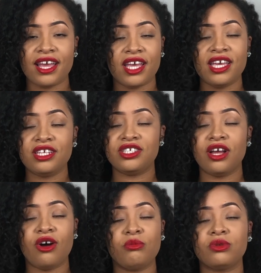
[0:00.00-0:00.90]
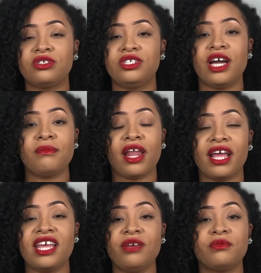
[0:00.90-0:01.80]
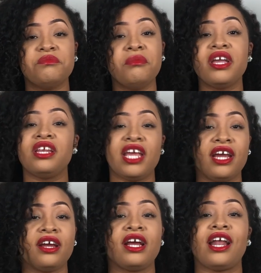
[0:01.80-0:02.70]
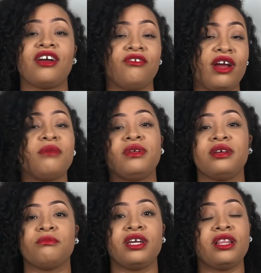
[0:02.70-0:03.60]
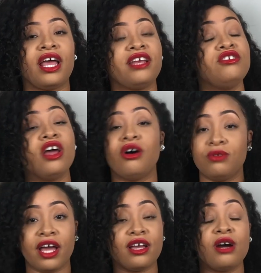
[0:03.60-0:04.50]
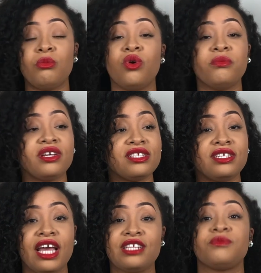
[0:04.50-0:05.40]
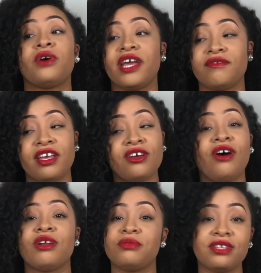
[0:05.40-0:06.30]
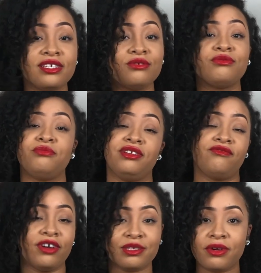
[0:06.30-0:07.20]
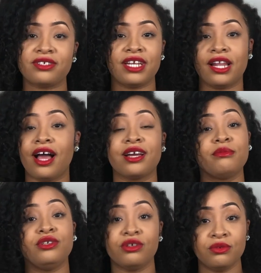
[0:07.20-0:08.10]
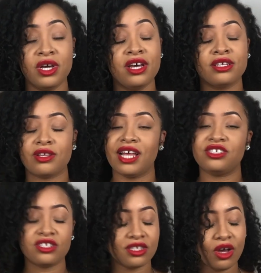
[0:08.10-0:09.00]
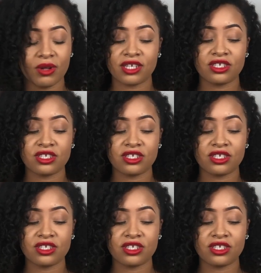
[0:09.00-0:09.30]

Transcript: He almost jumped, he was midair, and I grabbed him and no, come on, because guess what? If they call the police, who would be the first person they lock up? You. So let's just go.